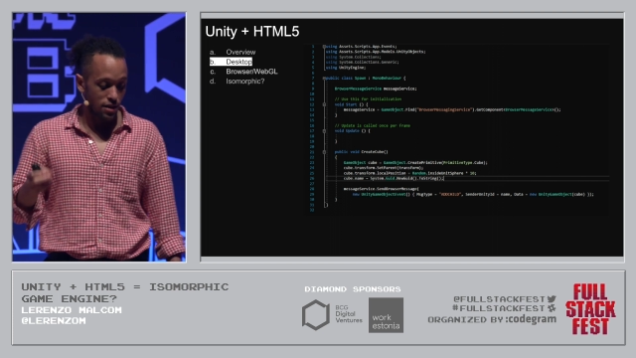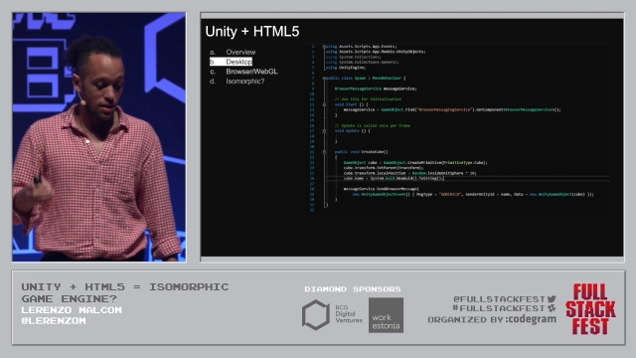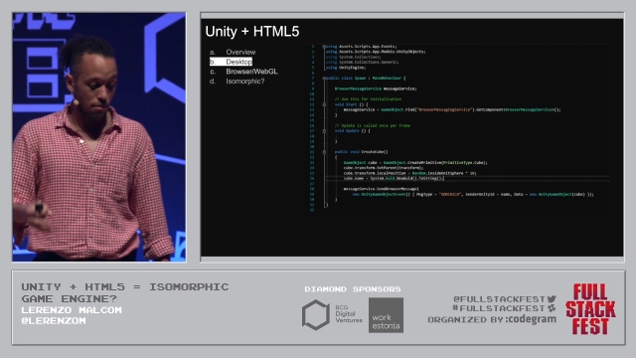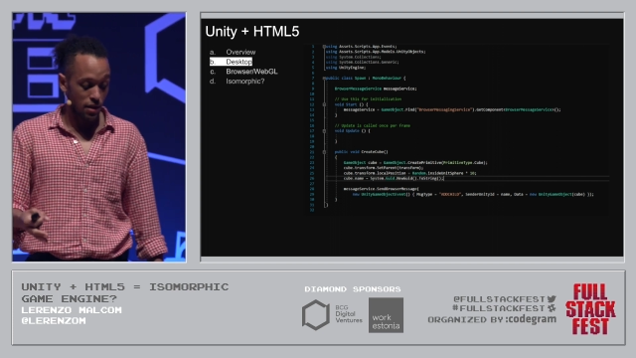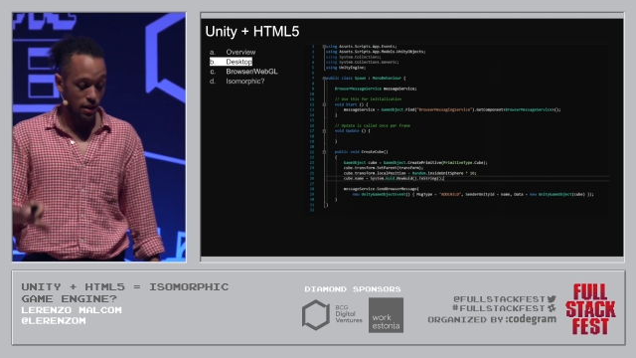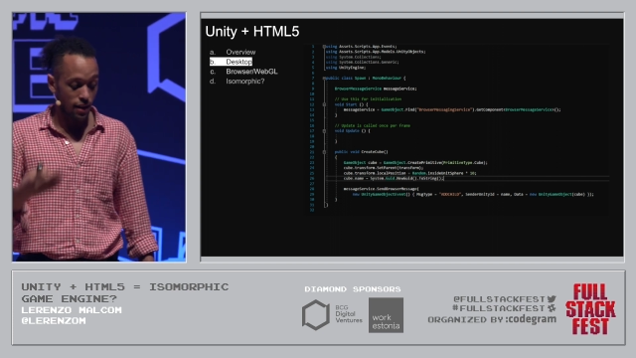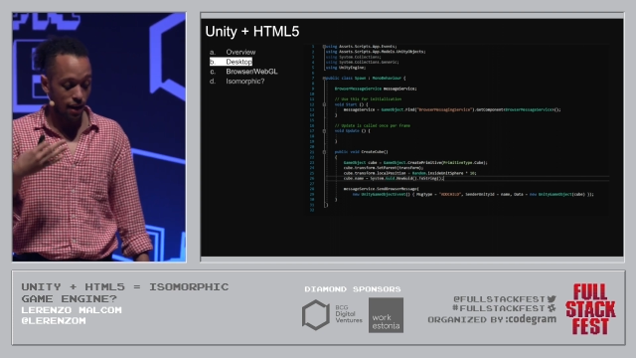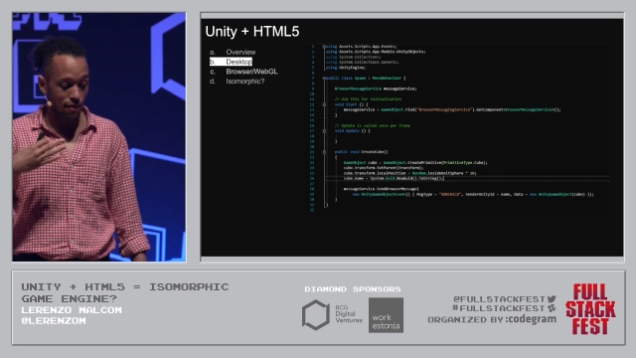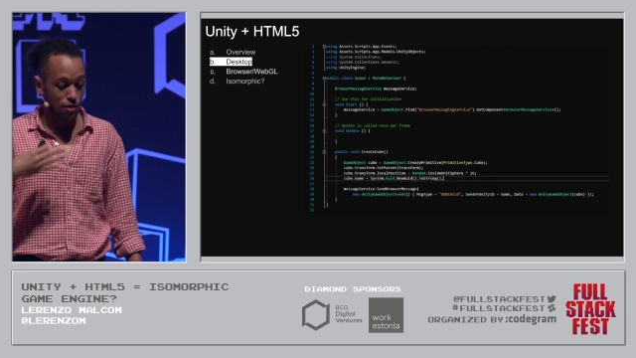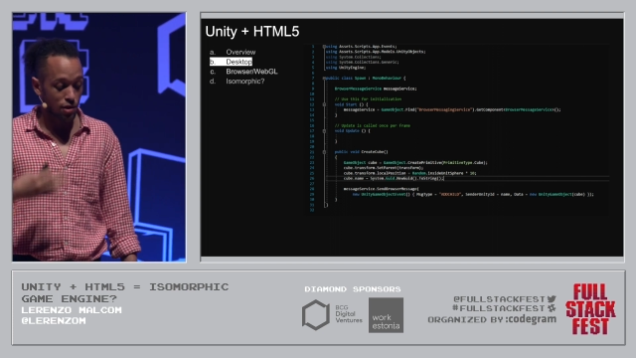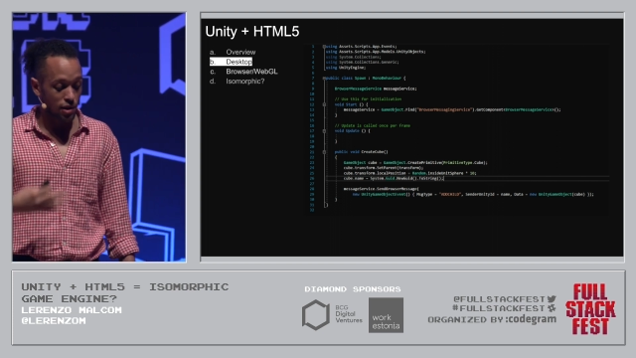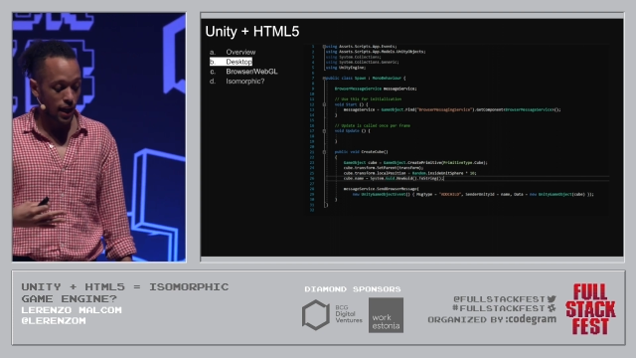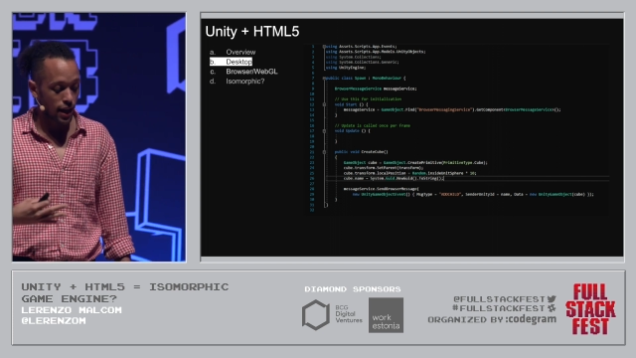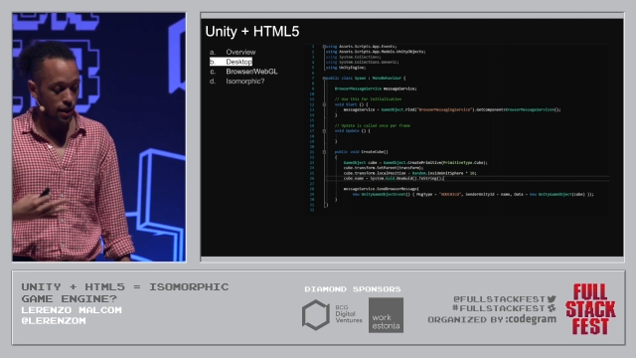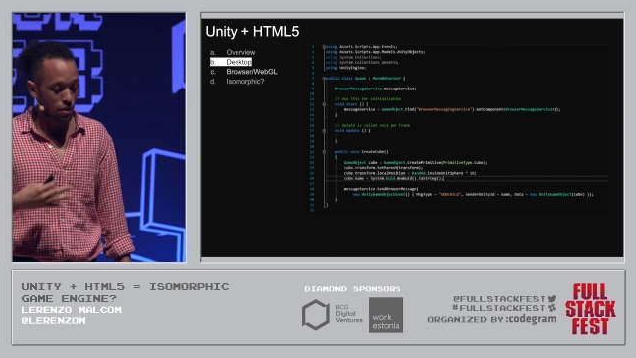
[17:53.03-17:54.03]
something that I've
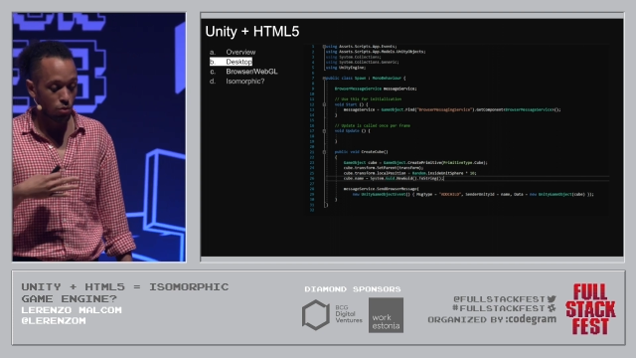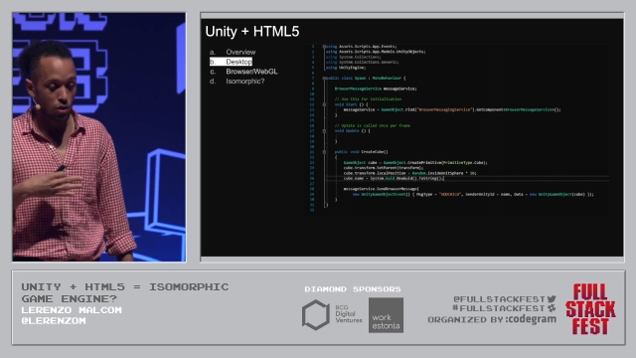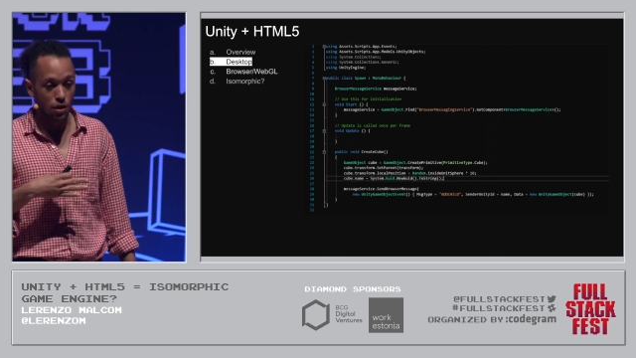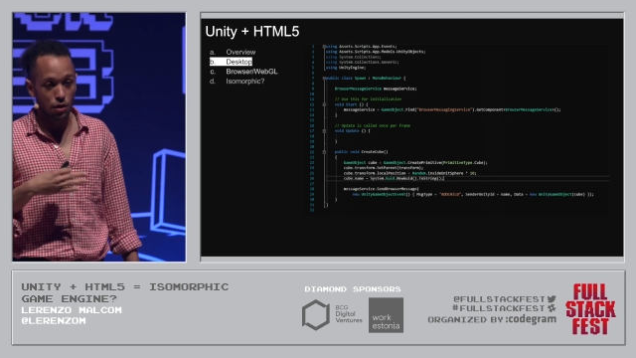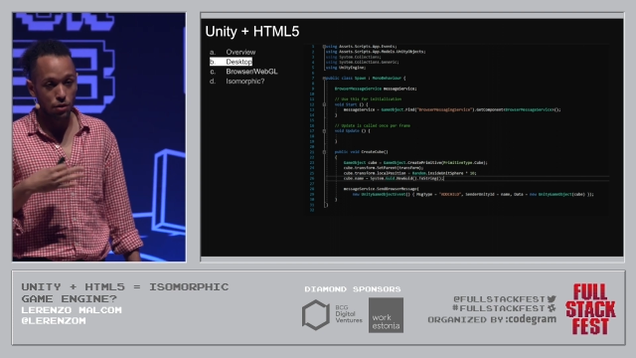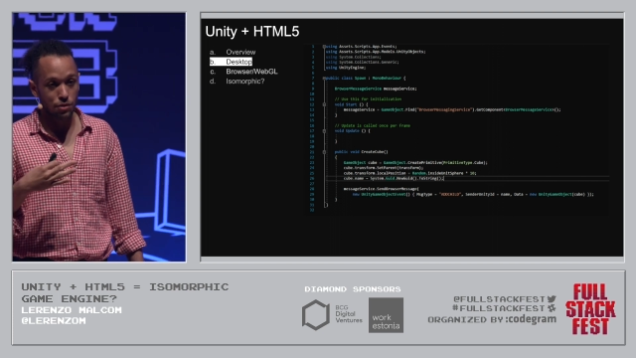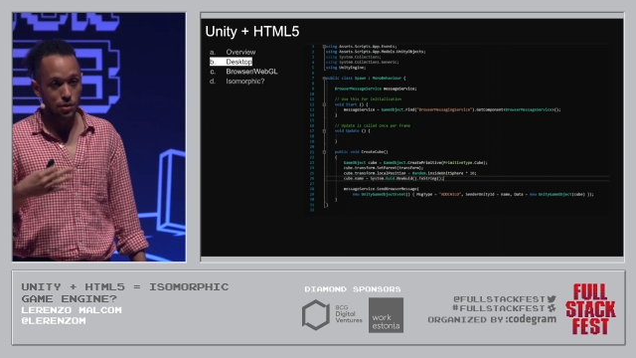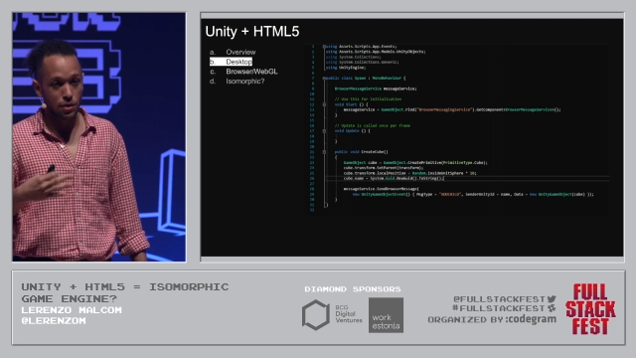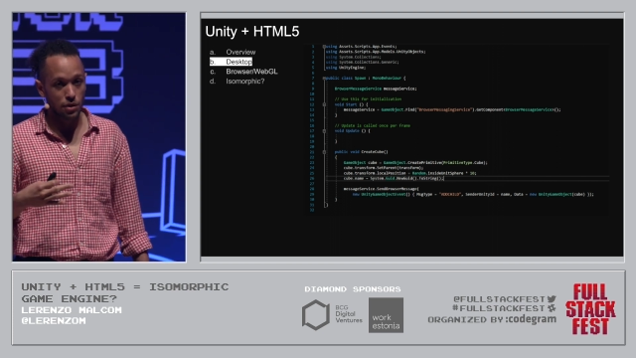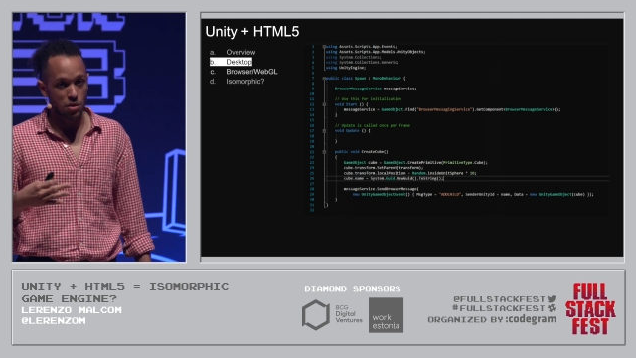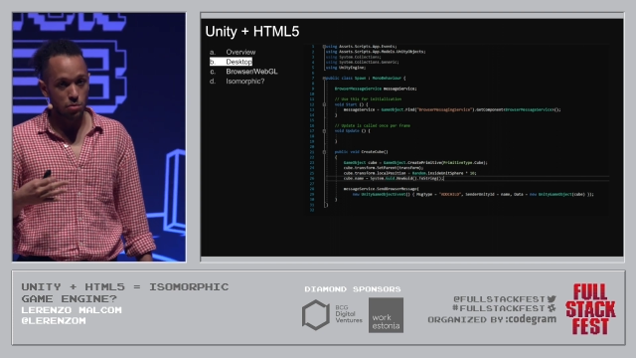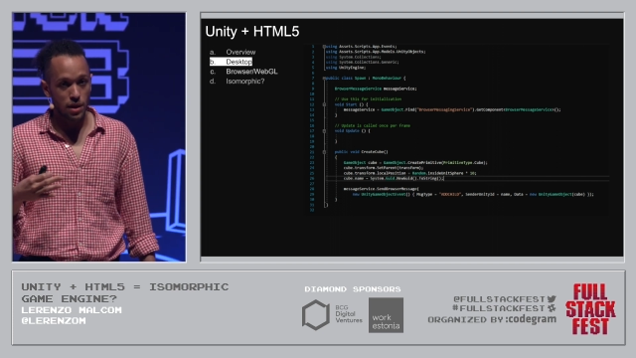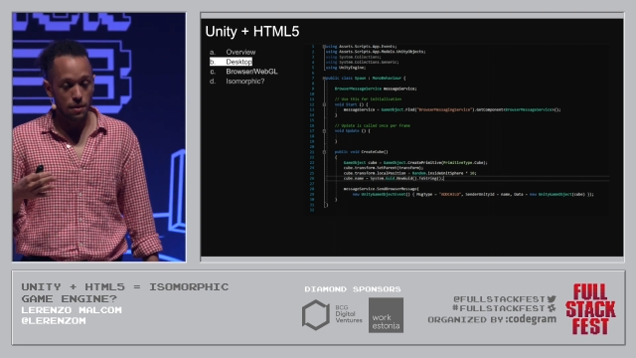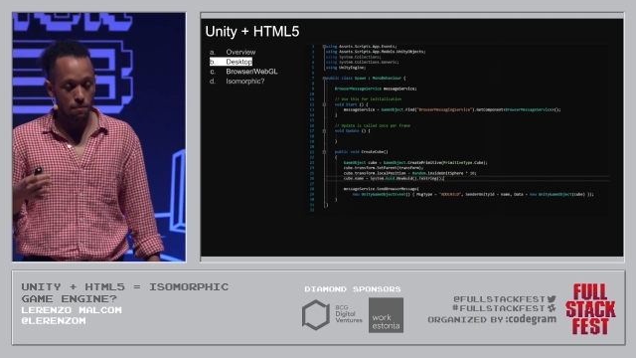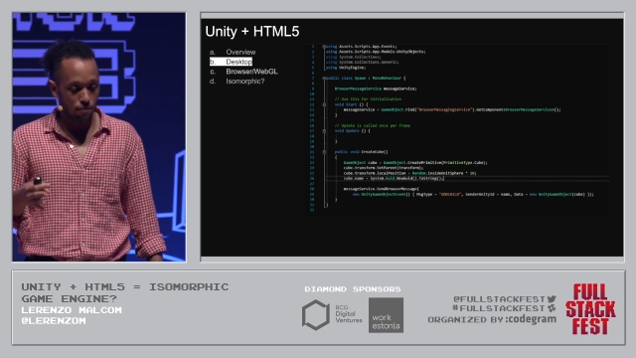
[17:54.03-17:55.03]
created. We'll go through a
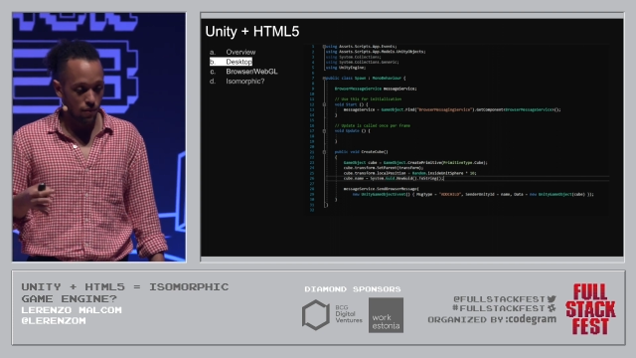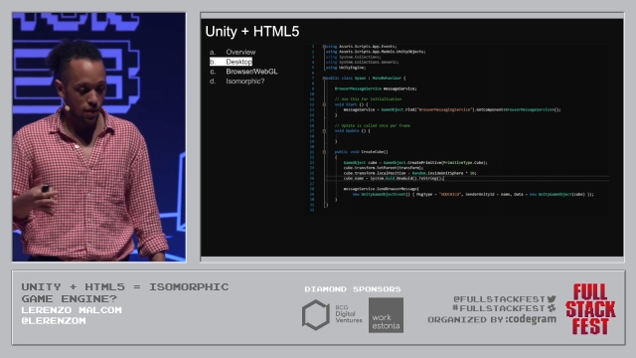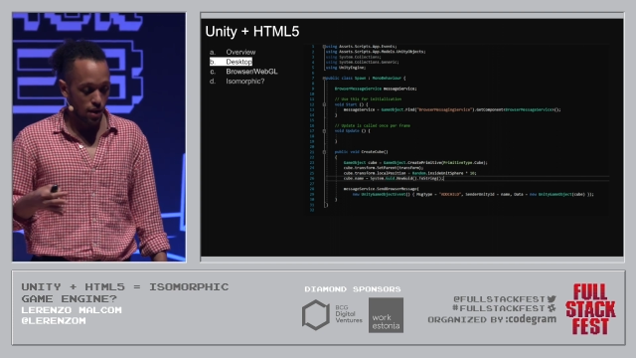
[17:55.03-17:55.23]
little bit.